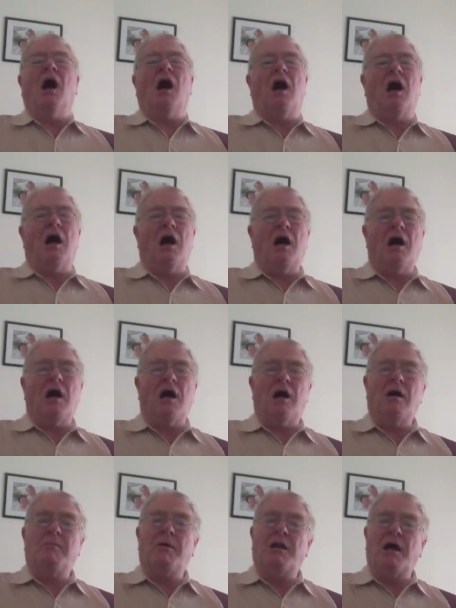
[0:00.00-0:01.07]

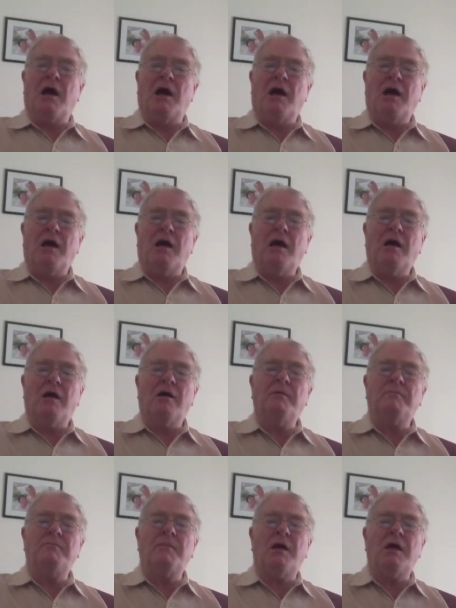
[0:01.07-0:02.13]
Ah, but I
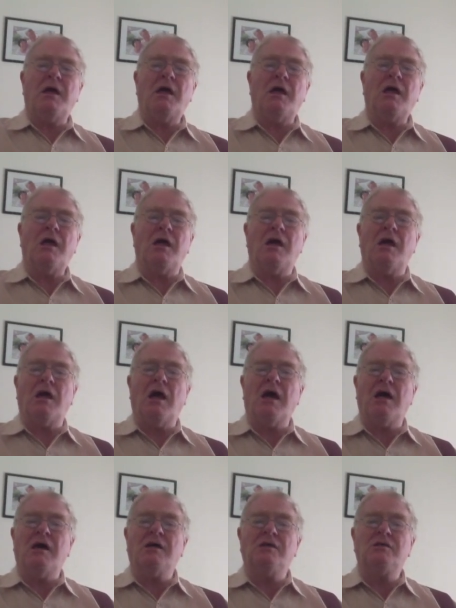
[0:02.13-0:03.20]
may
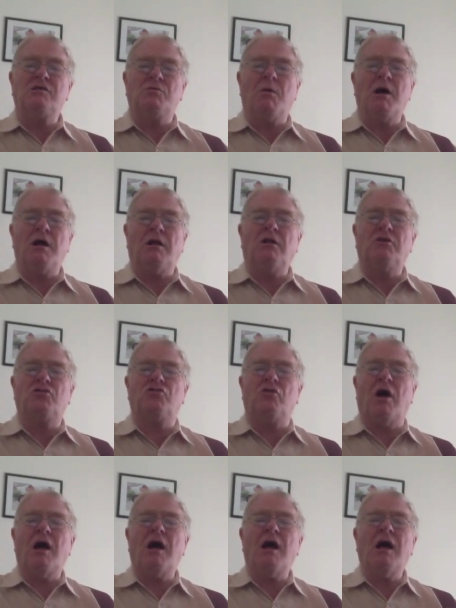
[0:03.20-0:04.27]
as well
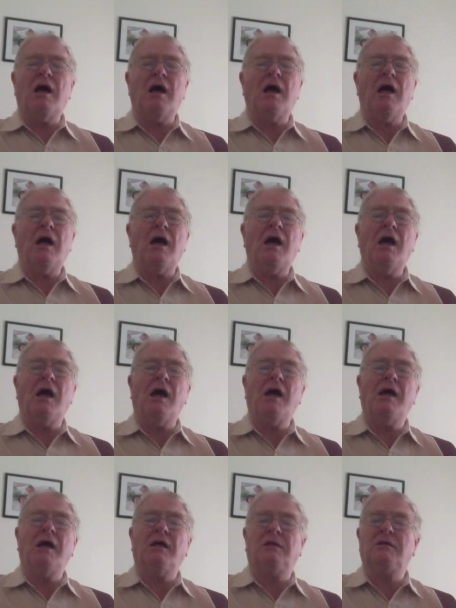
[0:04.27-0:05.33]
try
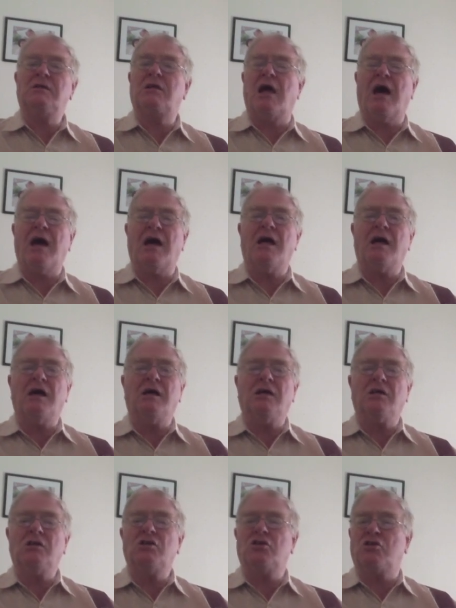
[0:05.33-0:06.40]
and
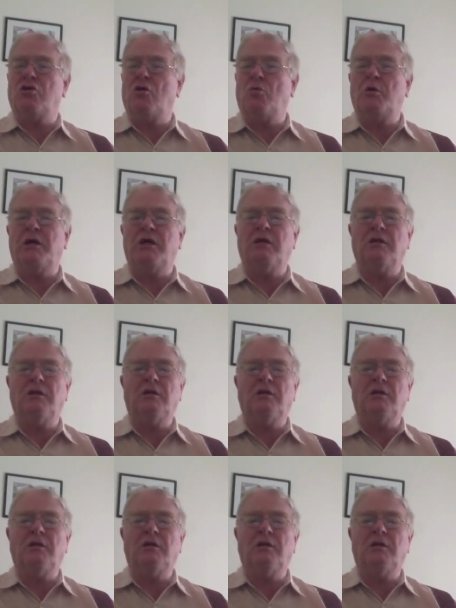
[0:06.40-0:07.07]
catch the wind.